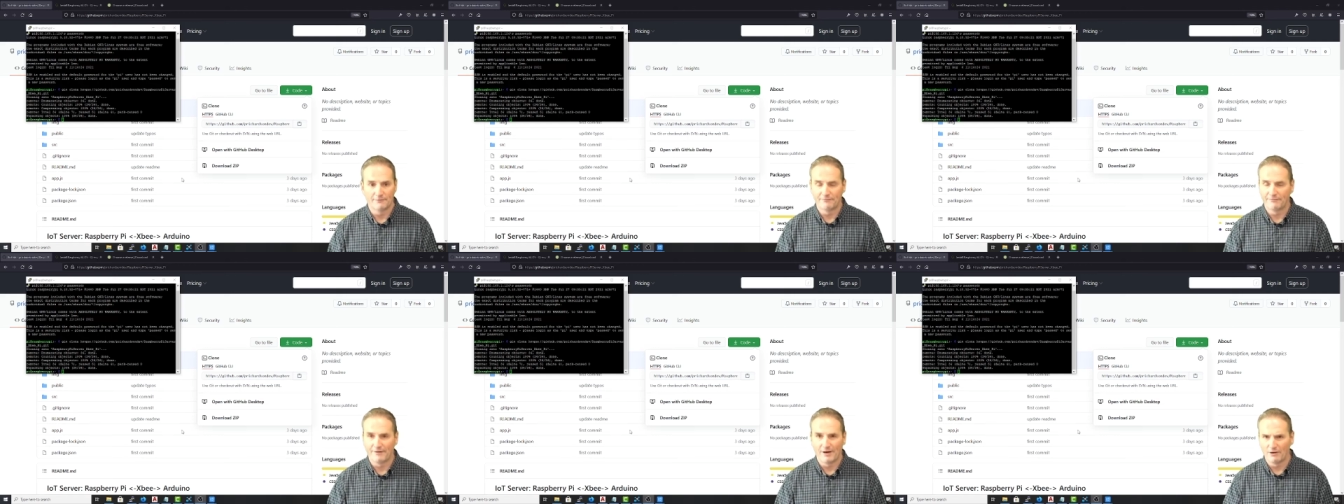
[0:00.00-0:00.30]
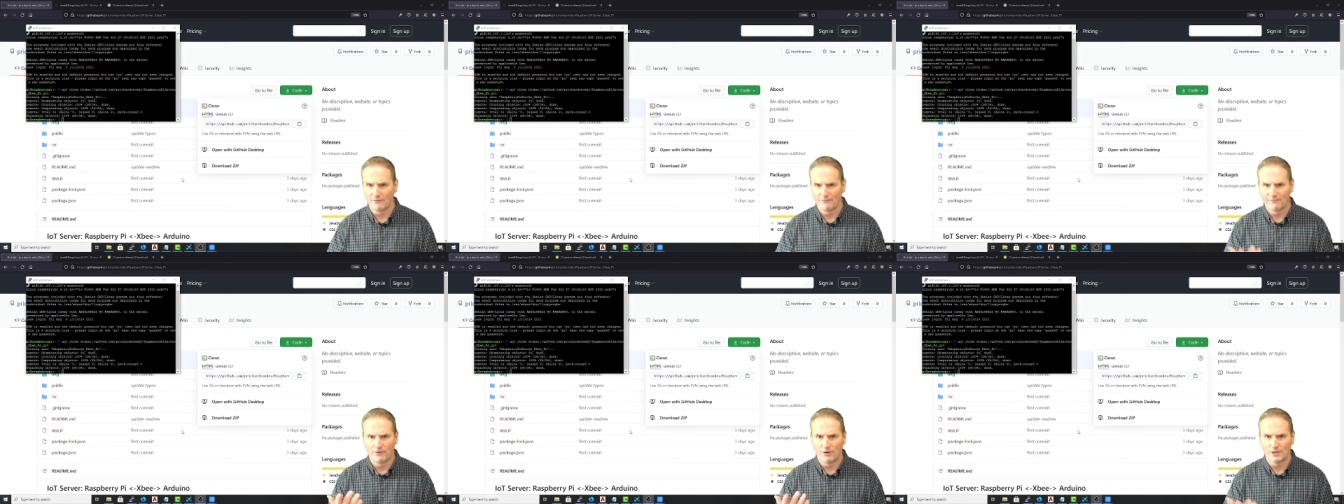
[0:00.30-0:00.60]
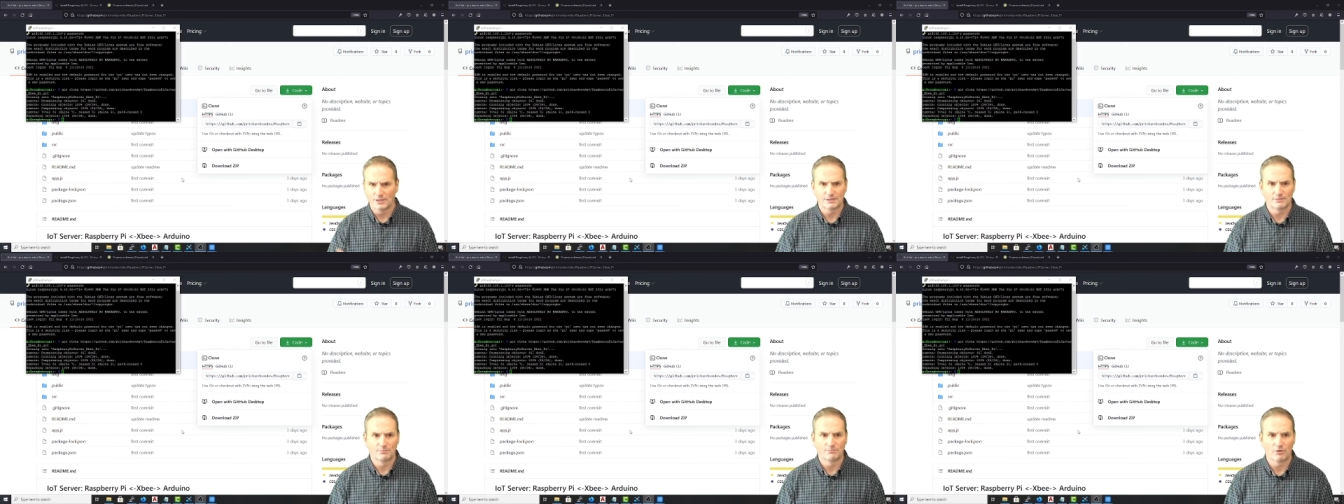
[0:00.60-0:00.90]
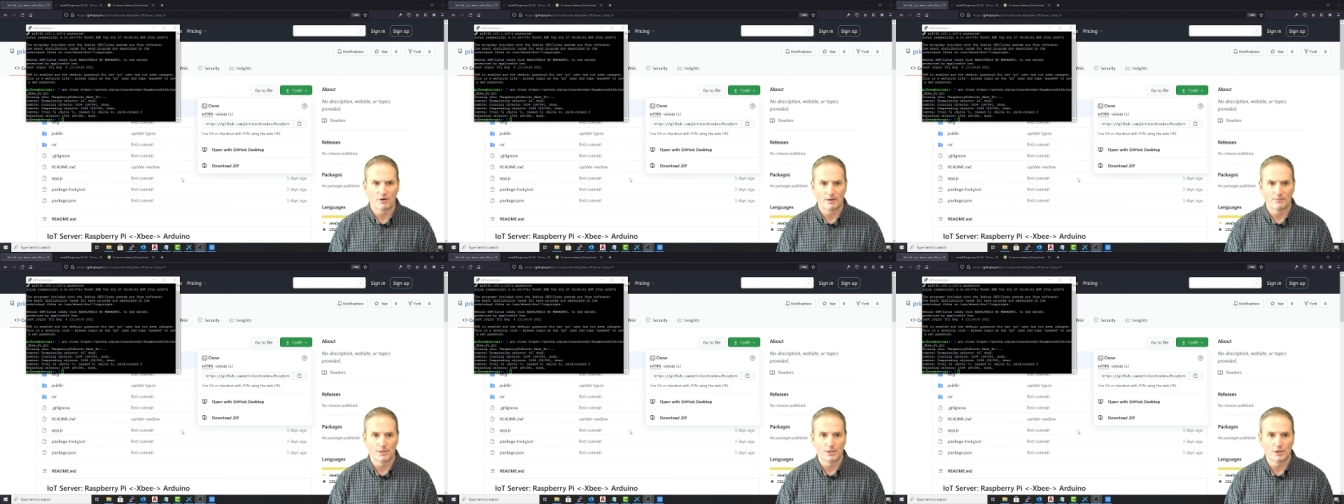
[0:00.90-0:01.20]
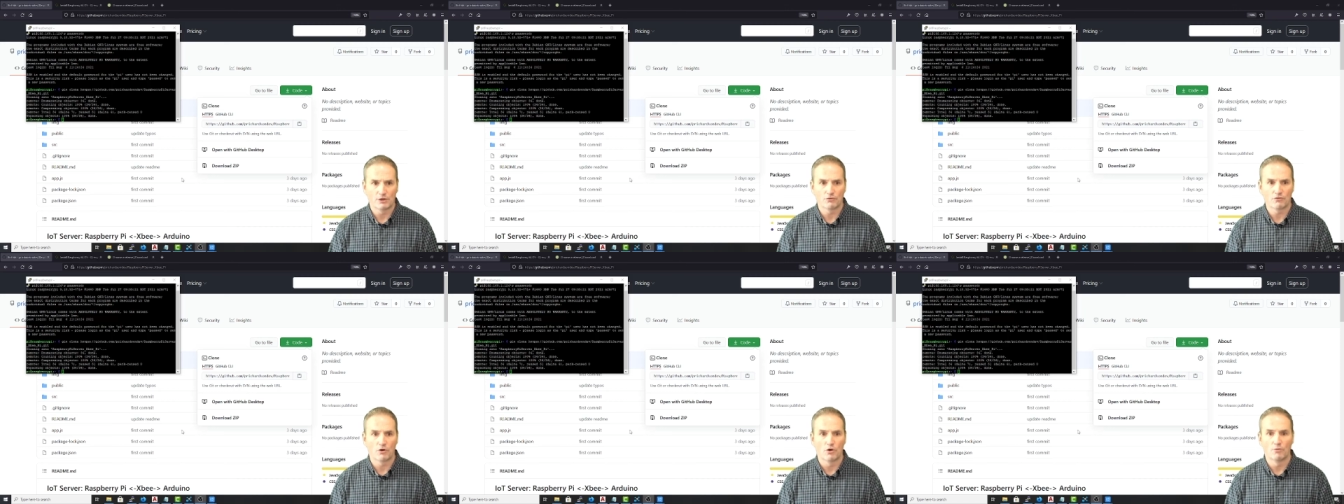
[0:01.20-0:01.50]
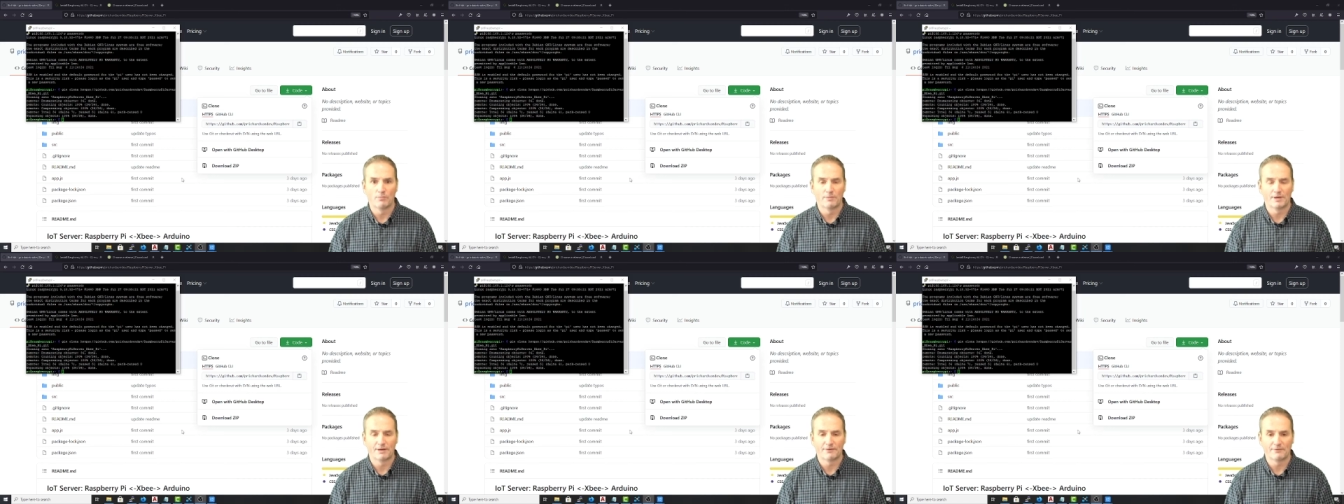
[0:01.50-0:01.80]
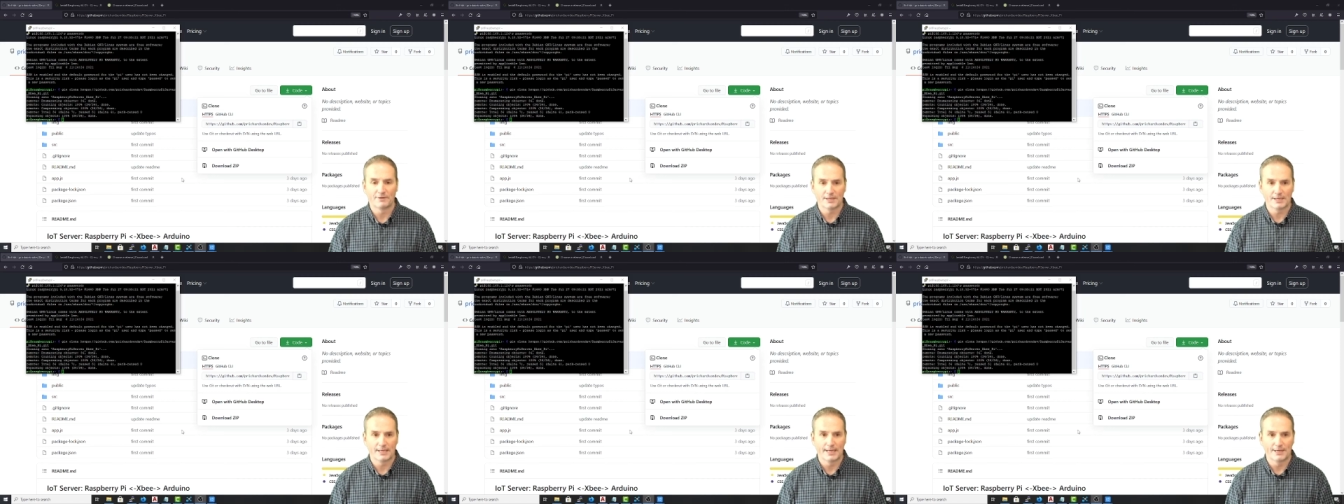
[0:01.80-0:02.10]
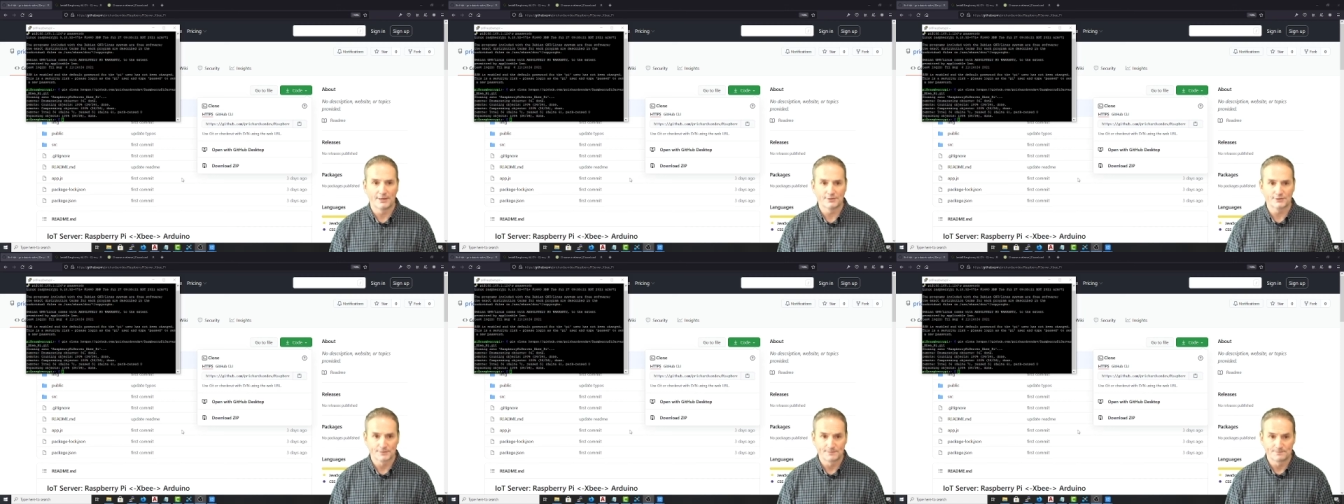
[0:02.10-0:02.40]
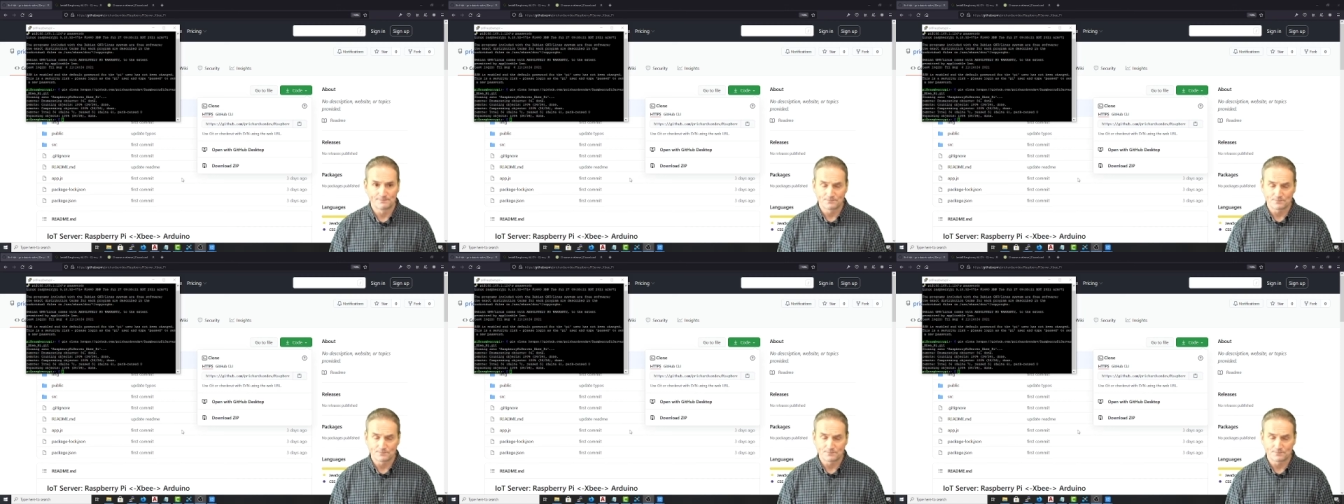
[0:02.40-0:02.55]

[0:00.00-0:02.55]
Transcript: Firefox and probably Chrome and everything else.